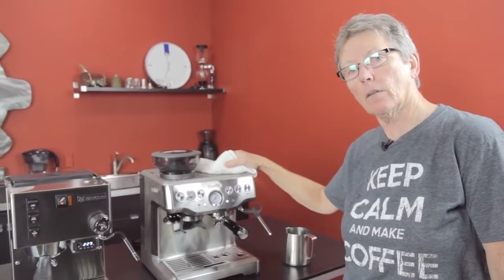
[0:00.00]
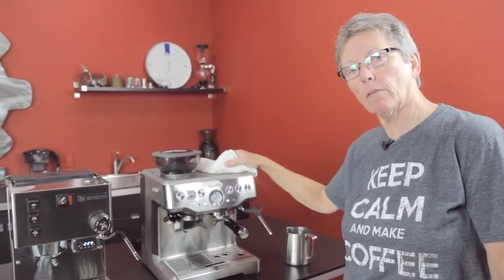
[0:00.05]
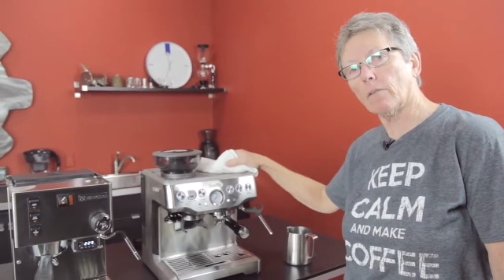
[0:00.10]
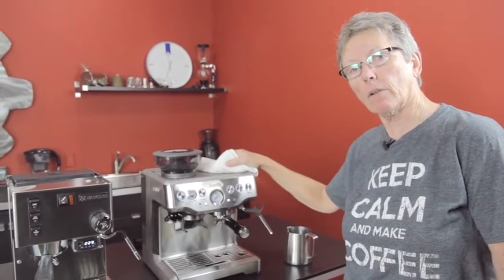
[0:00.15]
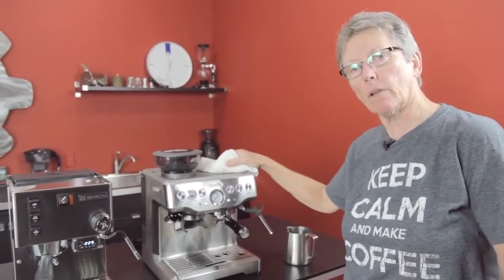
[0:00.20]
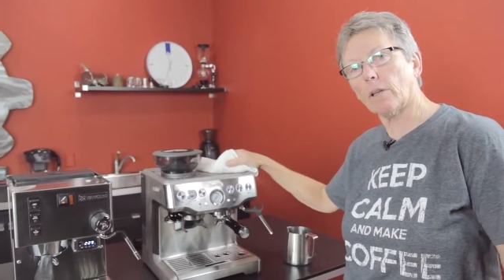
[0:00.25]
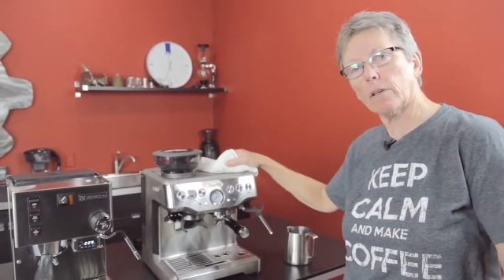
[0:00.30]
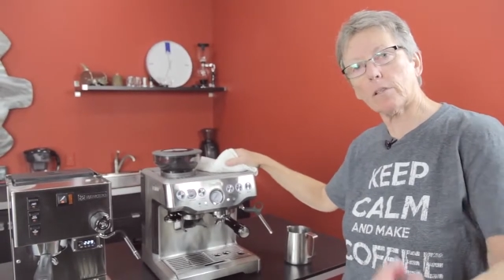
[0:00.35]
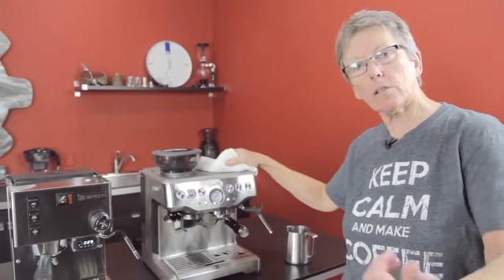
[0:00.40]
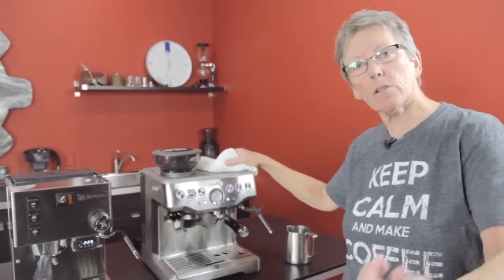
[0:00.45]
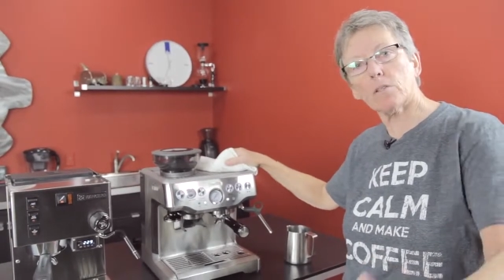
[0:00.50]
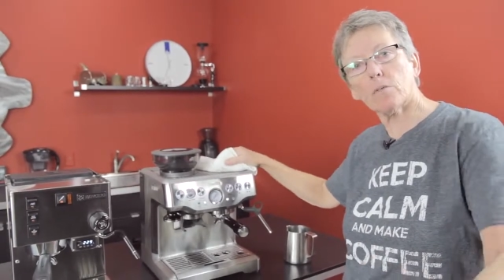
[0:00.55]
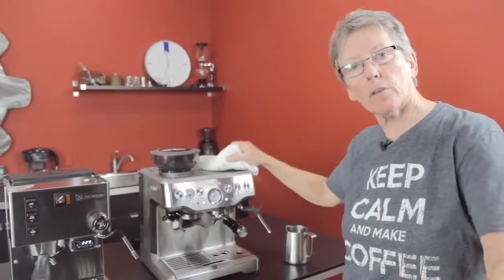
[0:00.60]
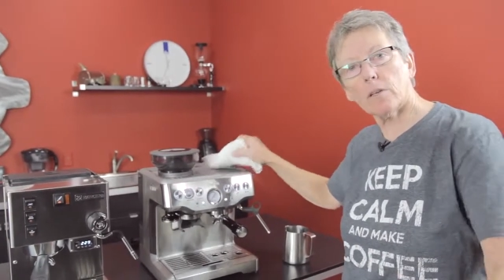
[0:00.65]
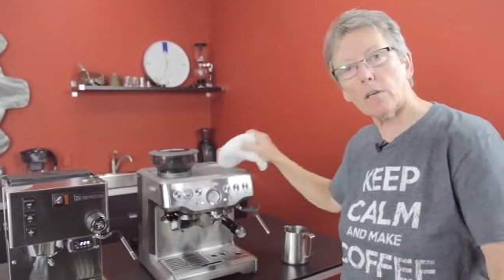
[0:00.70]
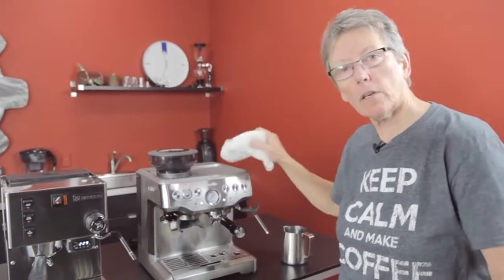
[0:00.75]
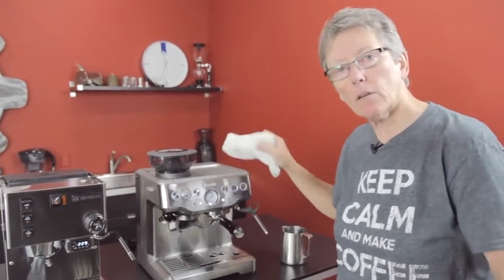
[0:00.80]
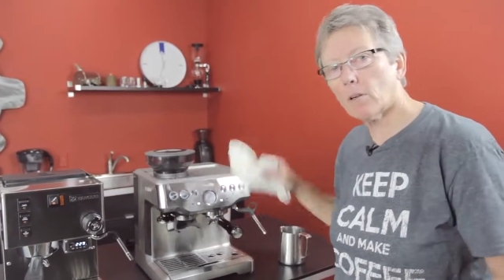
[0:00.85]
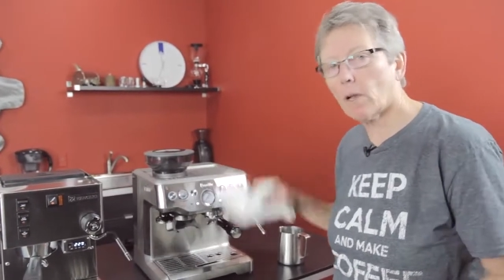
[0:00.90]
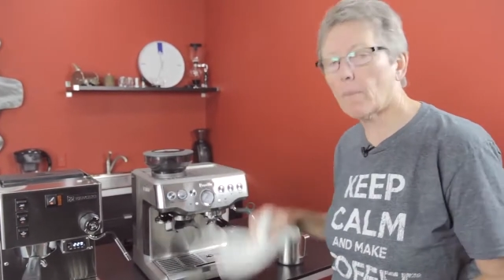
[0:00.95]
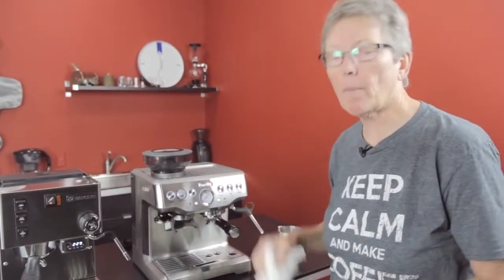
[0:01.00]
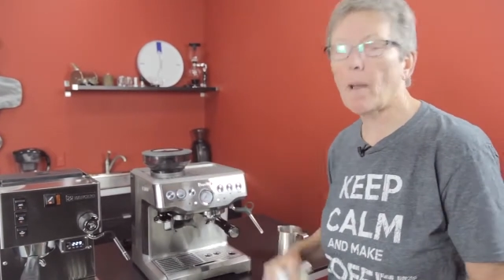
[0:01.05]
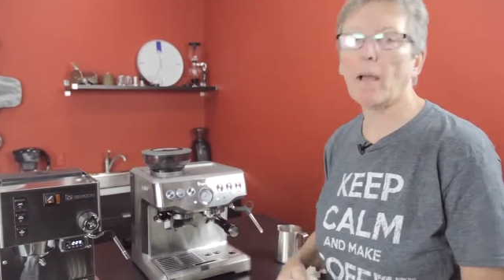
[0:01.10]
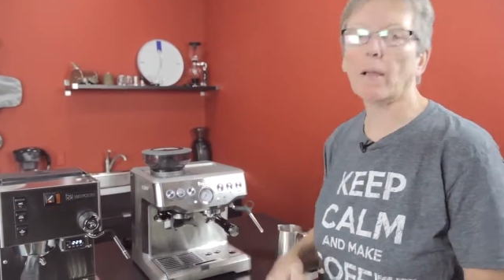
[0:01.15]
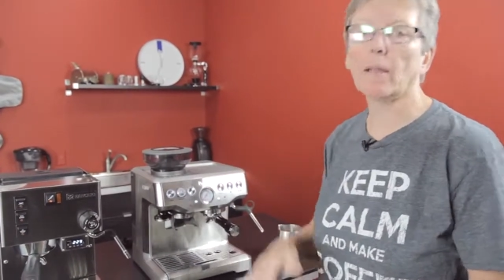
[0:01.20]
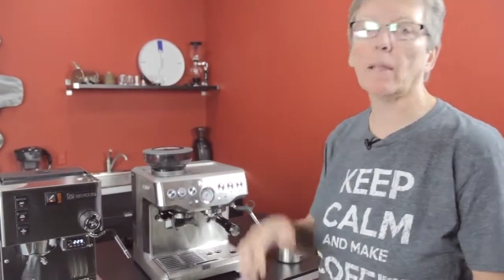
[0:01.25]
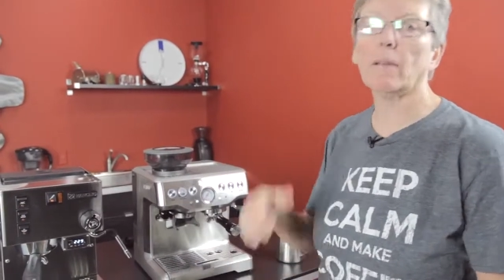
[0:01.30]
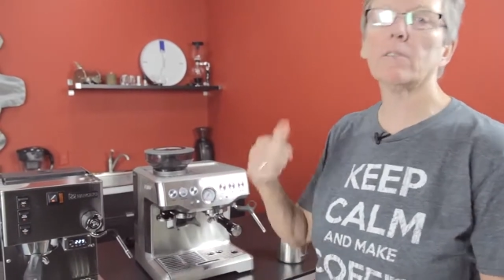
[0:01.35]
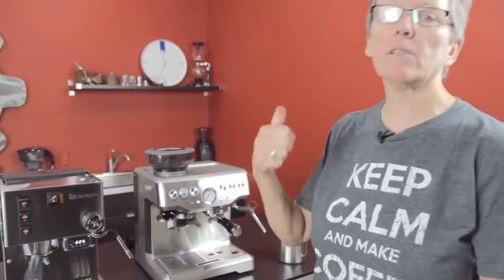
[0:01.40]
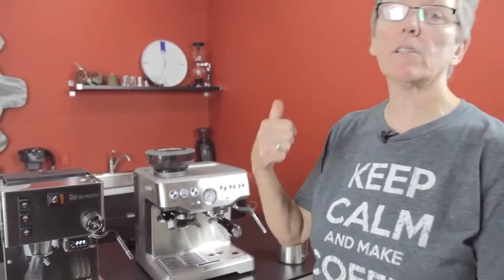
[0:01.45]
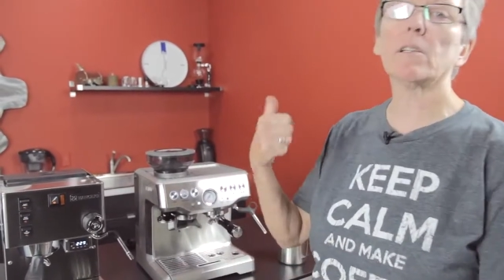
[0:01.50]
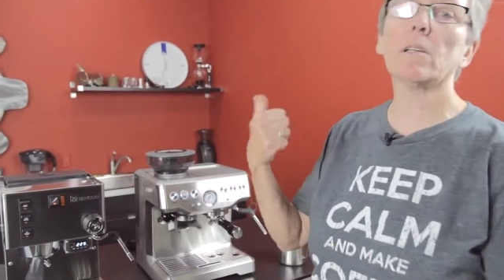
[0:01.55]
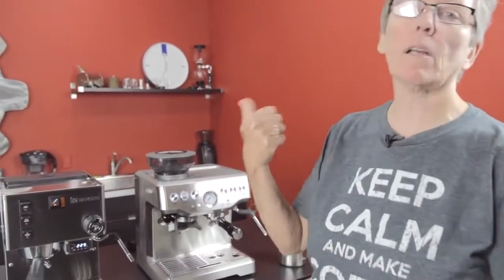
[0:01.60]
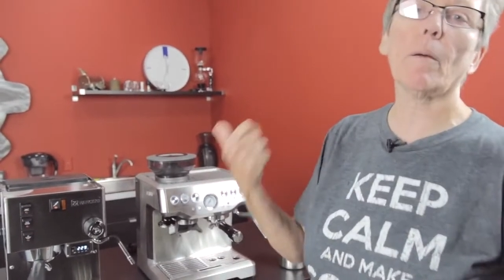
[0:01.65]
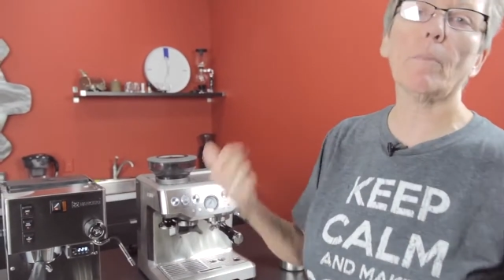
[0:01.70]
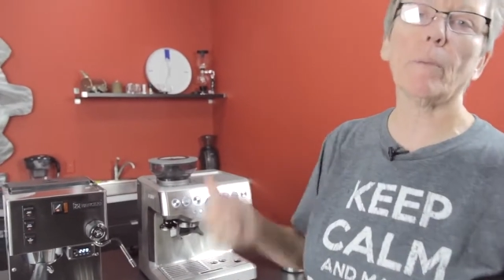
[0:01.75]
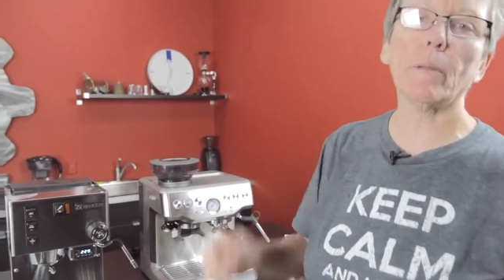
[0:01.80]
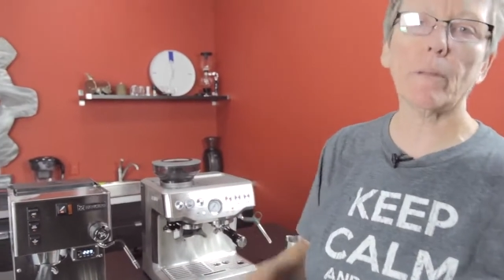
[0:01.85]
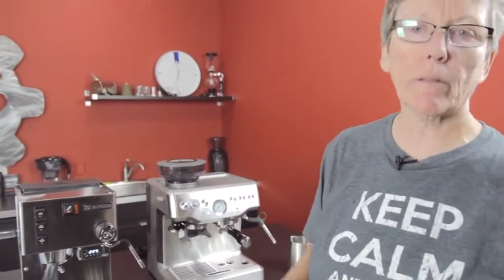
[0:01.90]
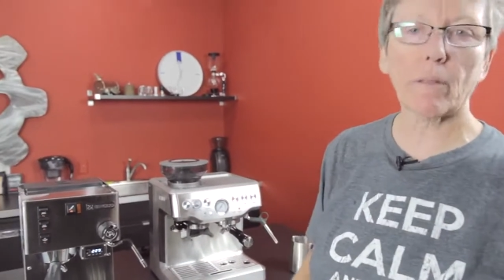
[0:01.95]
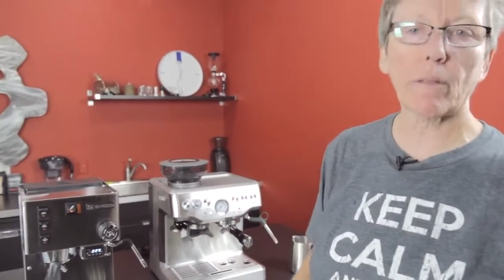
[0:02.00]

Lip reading: If you like this video, come on, give us a couple of